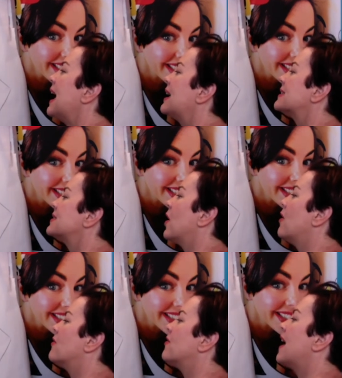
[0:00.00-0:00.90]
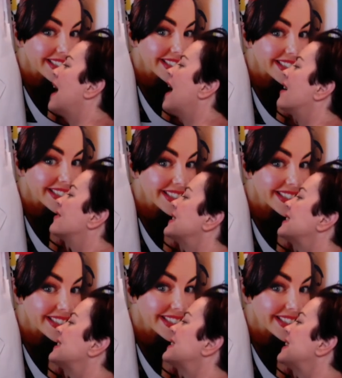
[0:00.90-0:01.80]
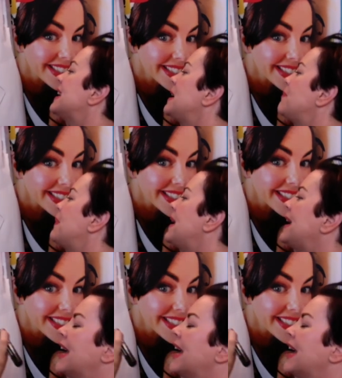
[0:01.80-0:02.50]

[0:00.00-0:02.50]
has got very sleepy,